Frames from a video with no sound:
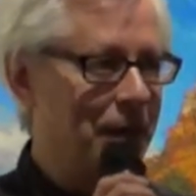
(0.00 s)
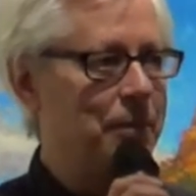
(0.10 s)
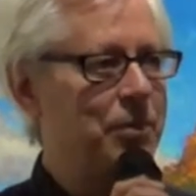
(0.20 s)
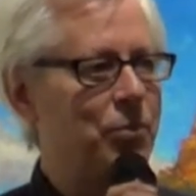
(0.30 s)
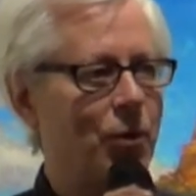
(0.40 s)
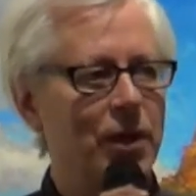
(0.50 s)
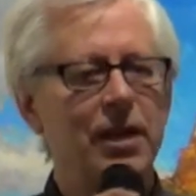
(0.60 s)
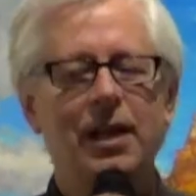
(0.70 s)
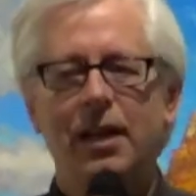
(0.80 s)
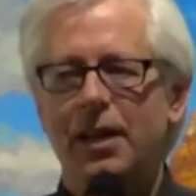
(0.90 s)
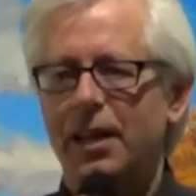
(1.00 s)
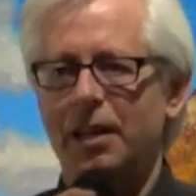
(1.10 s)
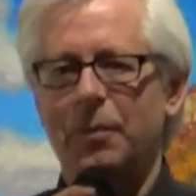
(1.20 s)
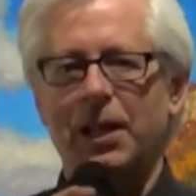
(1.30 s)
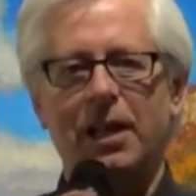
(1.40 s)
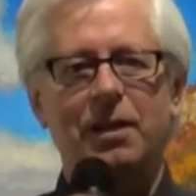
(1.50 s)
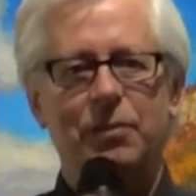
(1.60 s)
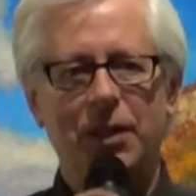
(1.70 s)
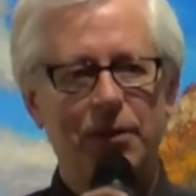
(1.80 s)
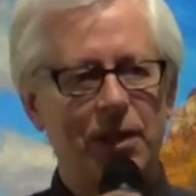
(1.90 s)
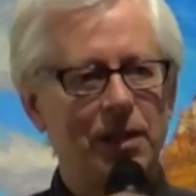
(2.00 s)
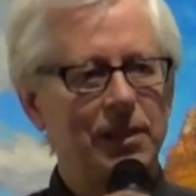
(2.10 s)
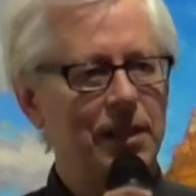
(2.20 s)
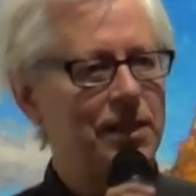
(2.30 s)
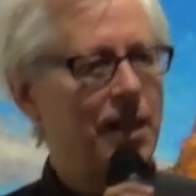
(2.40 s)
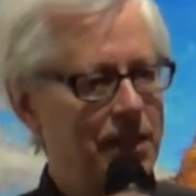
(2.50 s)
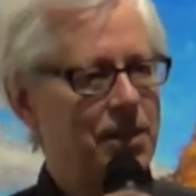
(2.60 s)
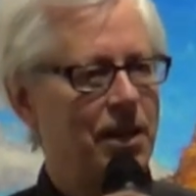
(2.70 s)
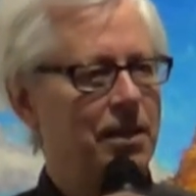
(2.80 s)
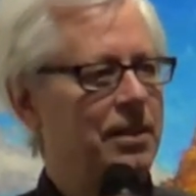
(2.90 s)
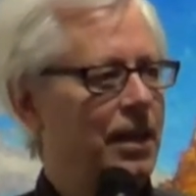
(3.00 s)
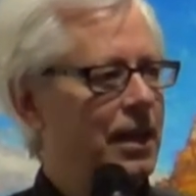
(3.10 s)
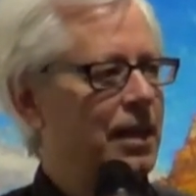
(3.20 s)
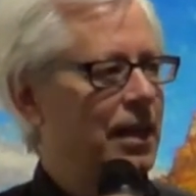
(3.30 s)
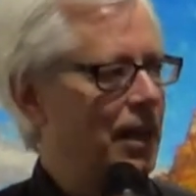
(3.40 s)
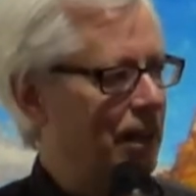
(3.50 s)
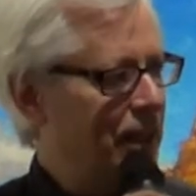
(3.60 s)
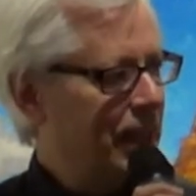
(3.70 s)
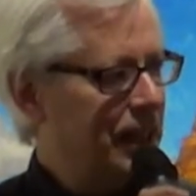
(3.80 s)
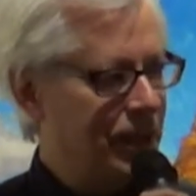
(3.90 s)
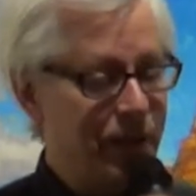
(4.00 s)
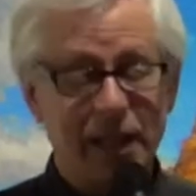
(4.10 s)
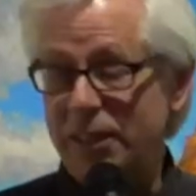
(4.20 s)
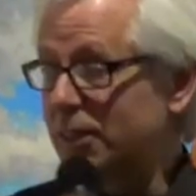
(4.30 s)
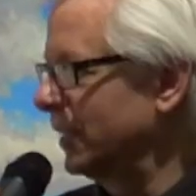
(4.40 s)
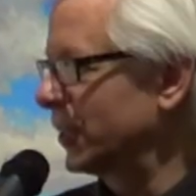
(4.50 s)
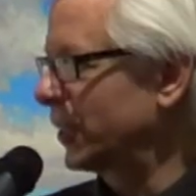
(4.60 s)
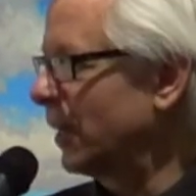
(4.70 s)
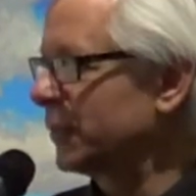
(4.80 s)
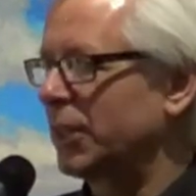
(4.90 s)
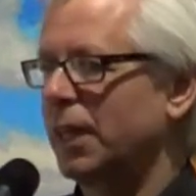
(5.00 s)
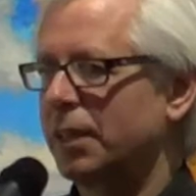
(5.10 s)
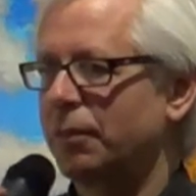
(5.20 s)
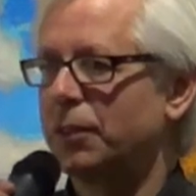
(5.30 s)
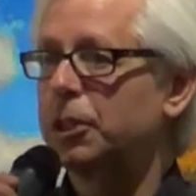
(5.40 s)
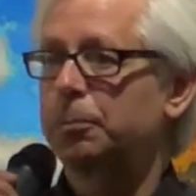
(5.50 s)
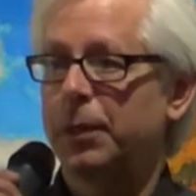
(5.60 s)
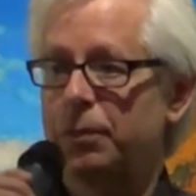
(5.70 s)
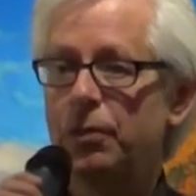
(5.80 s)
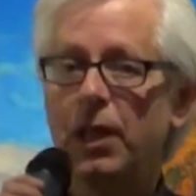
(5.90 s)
many before in my life, and they were all intent on um, laying their eggs in the soft sand of this spit of